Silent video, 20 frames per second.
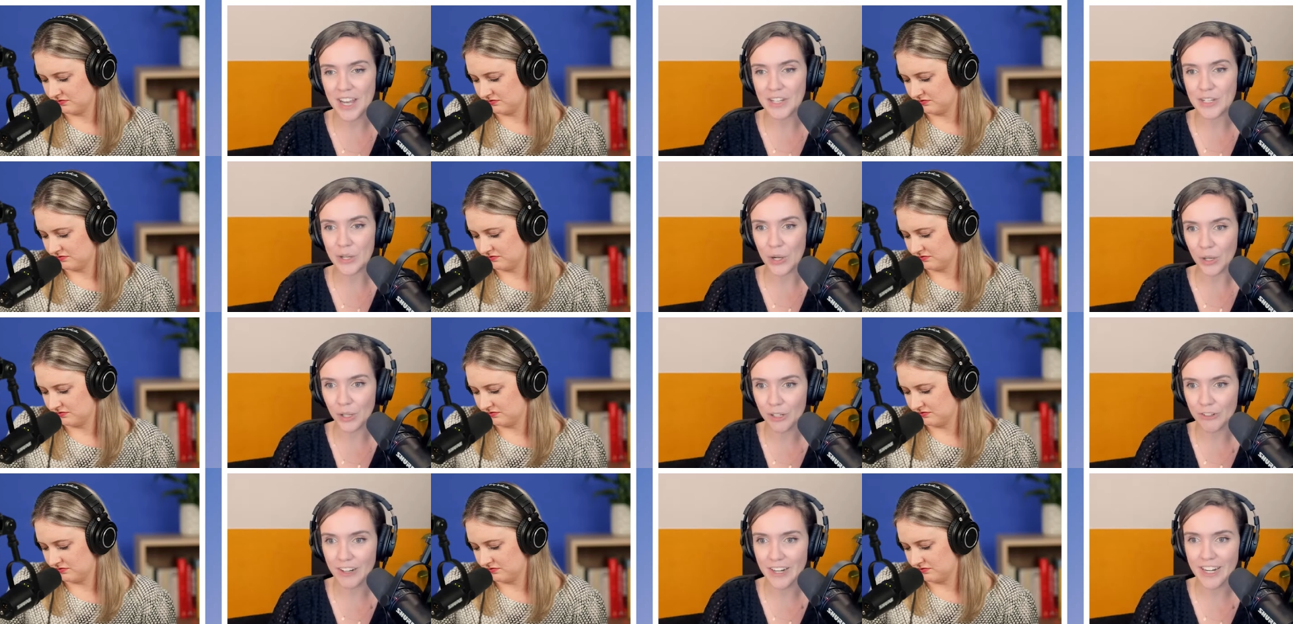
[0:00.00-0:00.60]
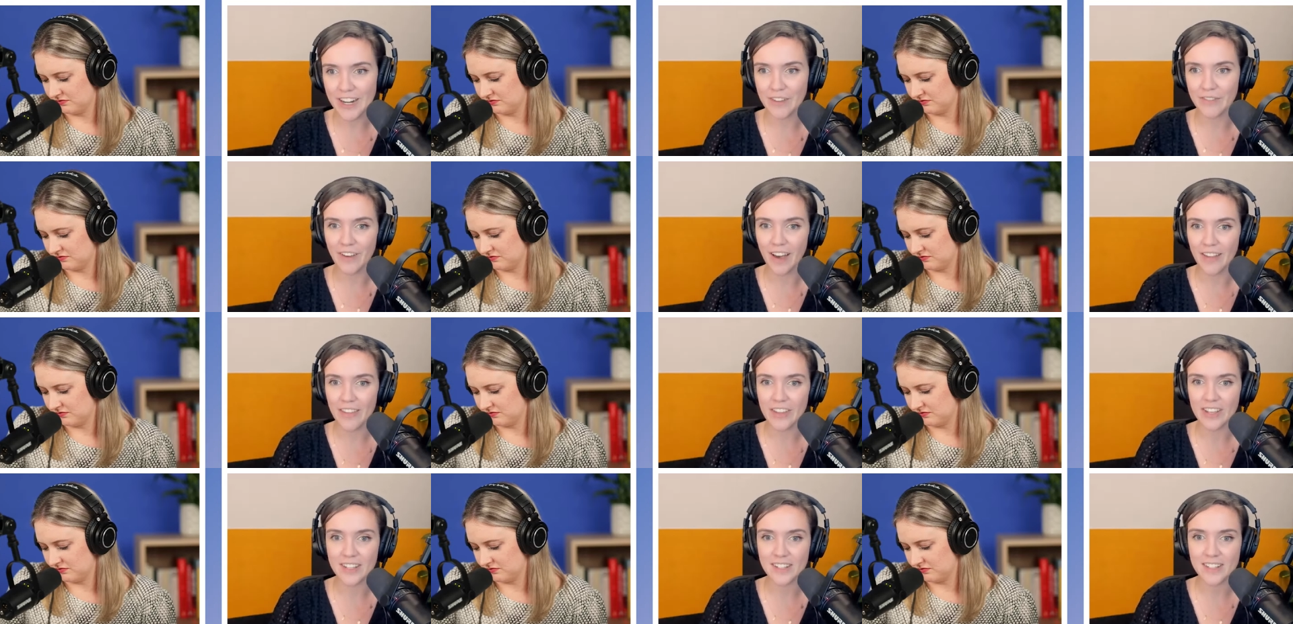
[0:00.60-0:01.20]
Speaker 1: and tolerant of
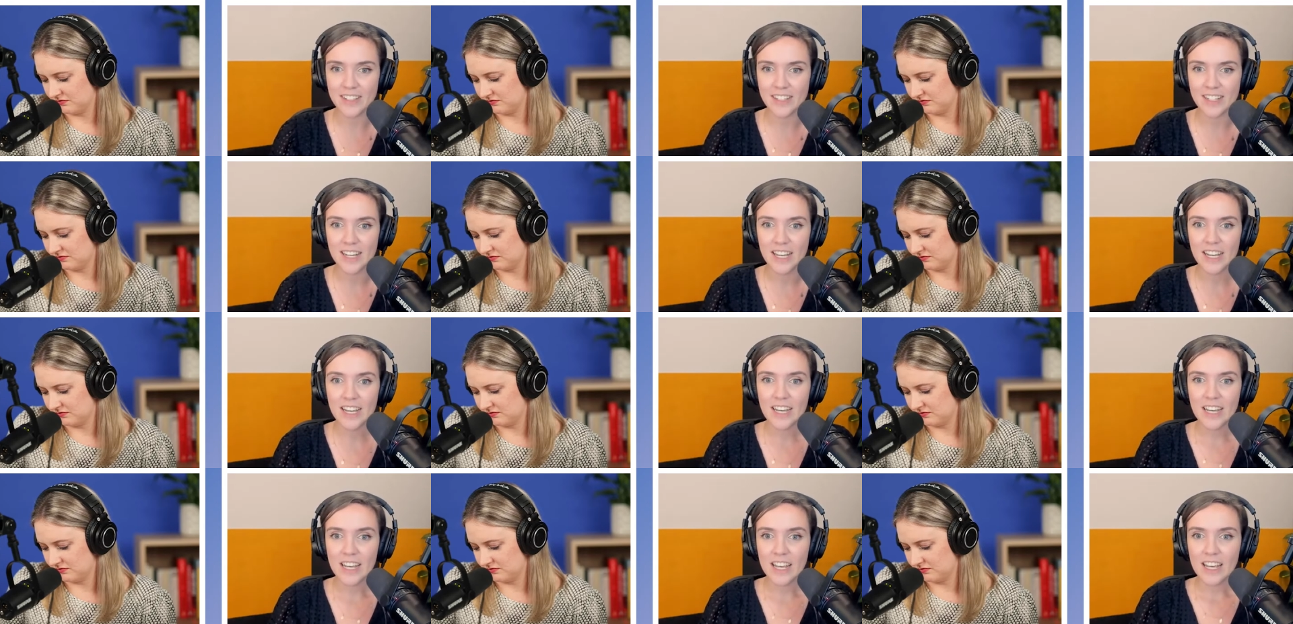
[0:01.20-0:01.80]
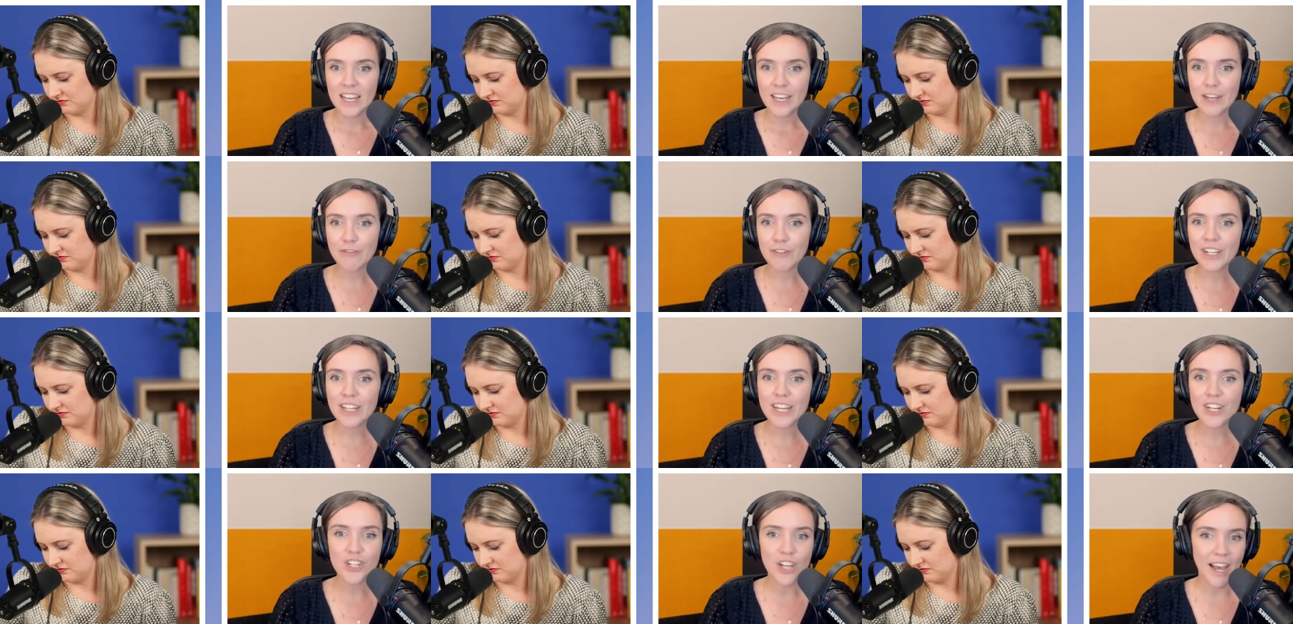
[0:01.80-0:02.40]
others. It
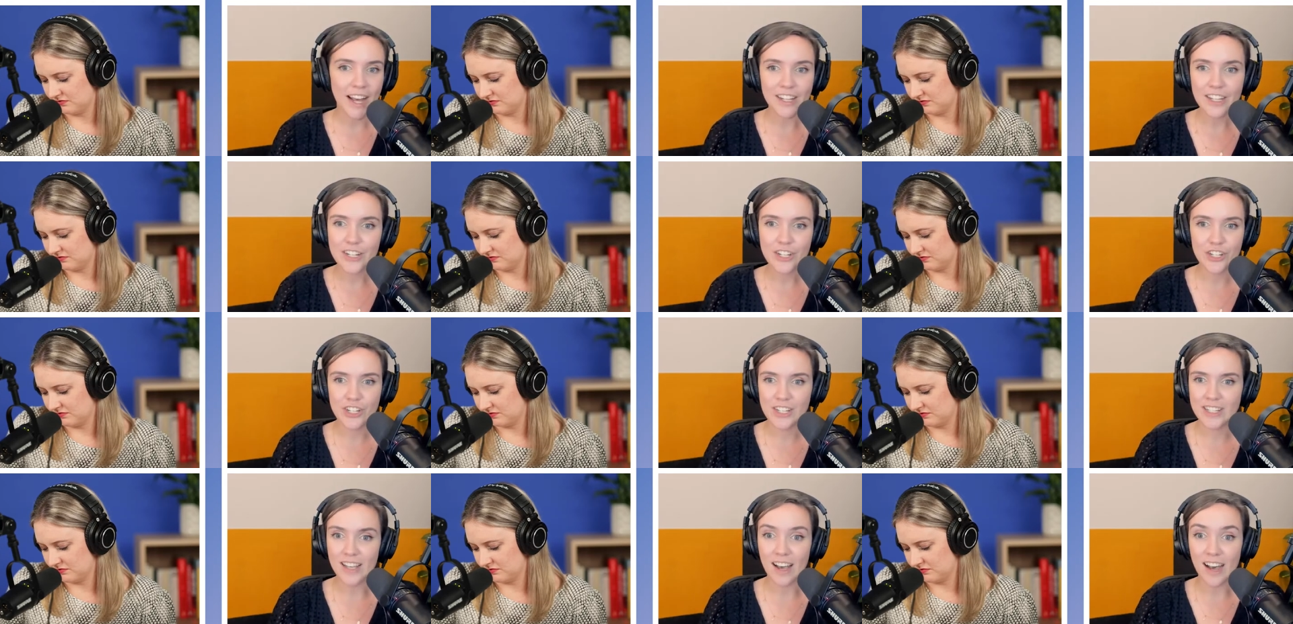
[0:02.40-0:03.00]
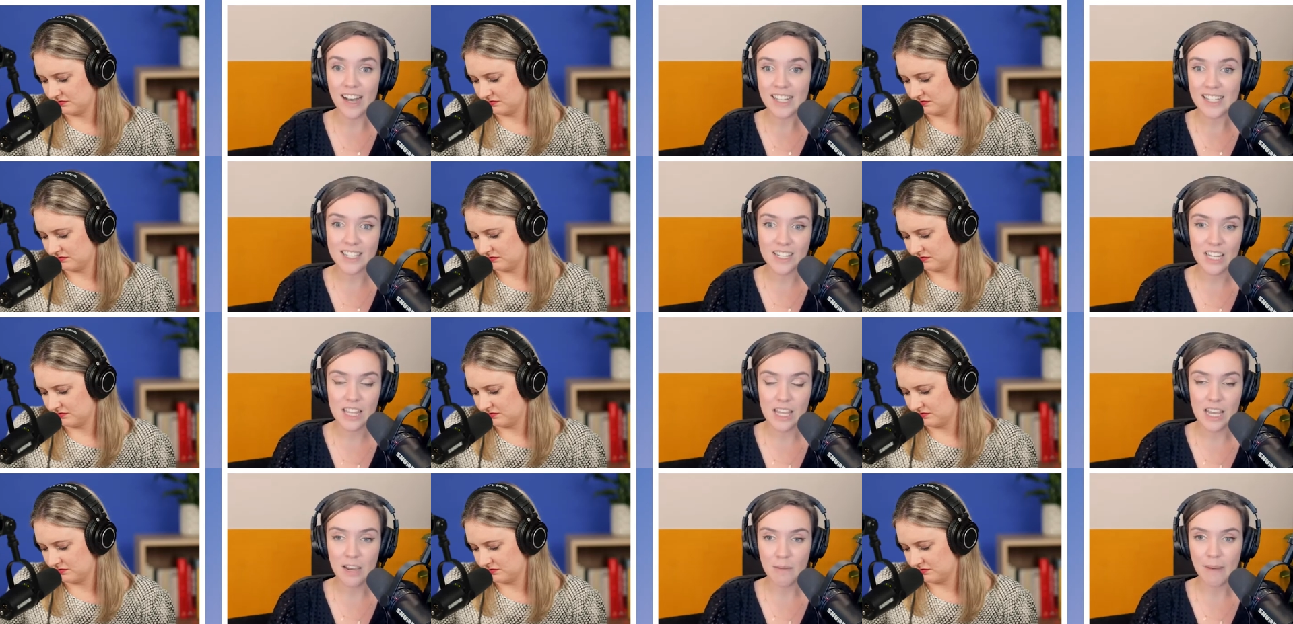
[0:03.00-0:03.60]
really challenges us
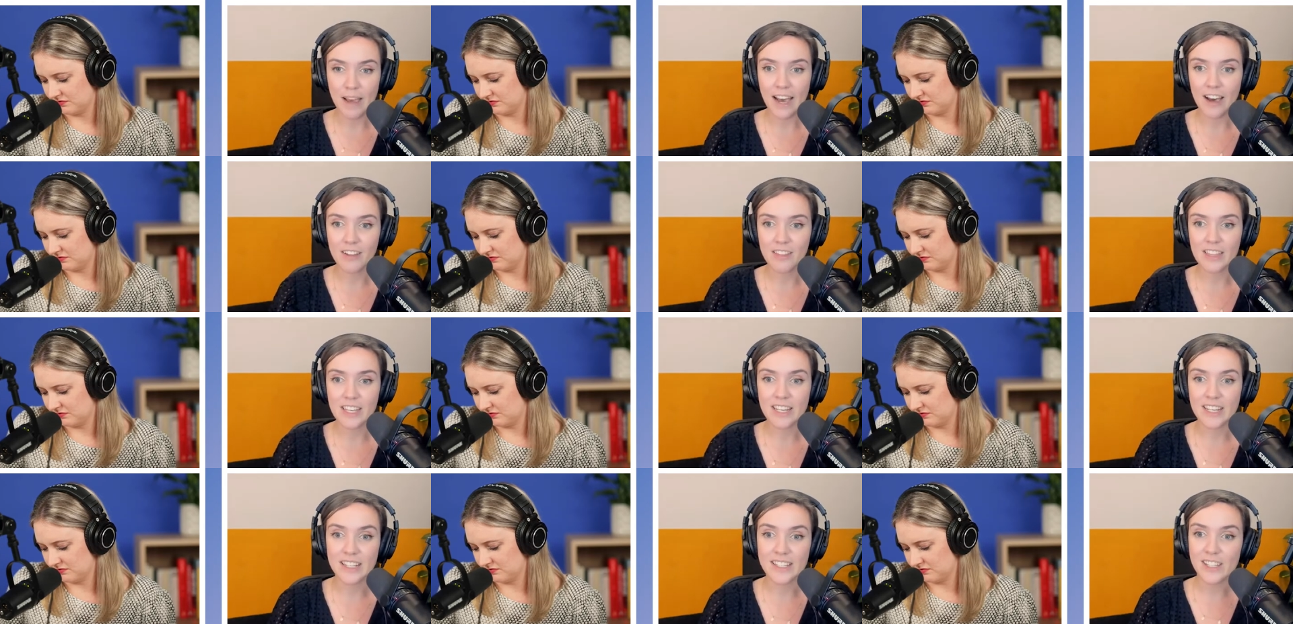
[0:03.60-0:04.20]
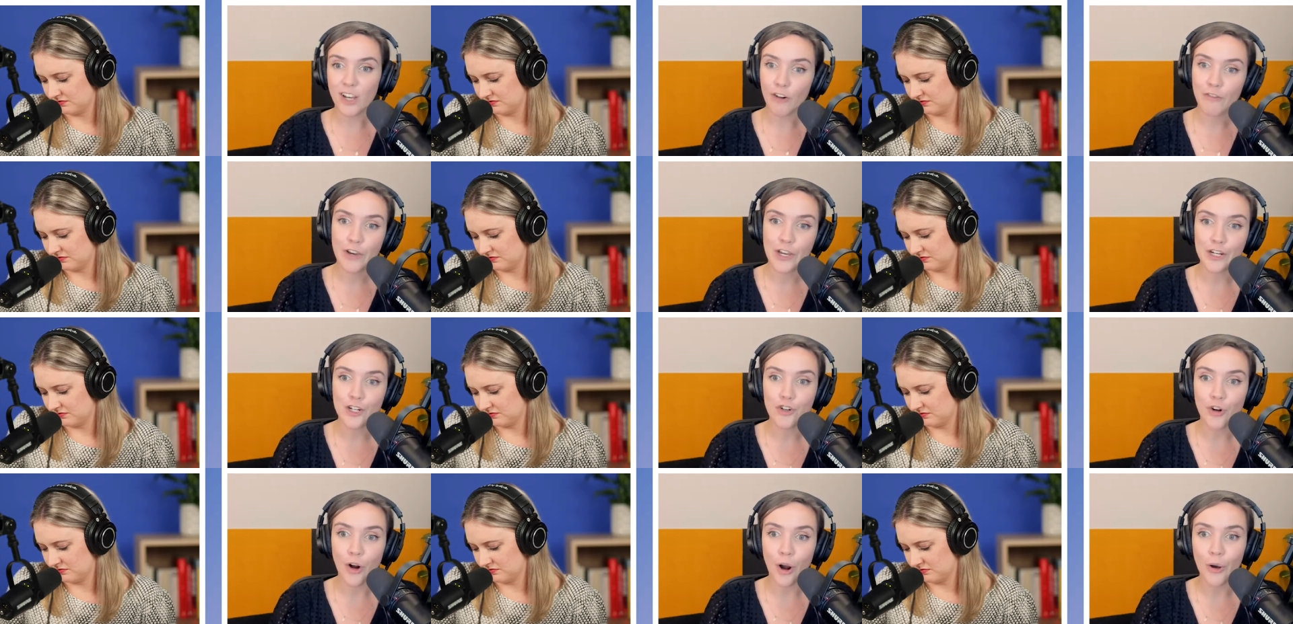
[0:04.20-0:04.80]
to think about the self
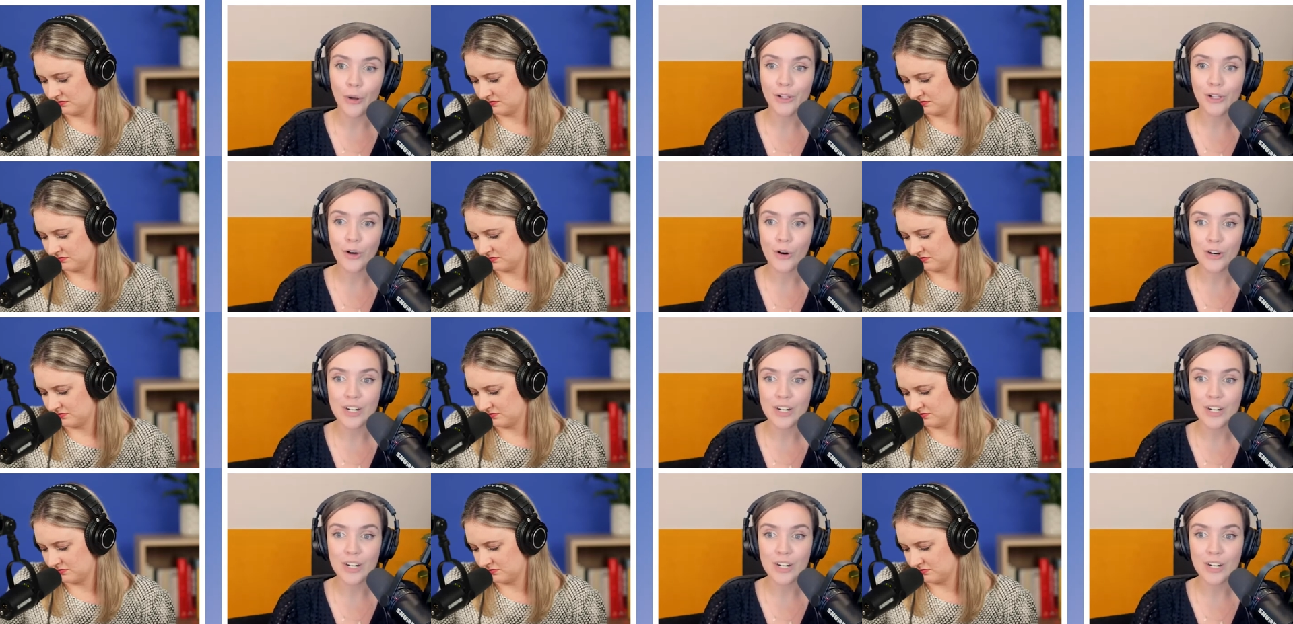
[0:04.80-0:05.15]
control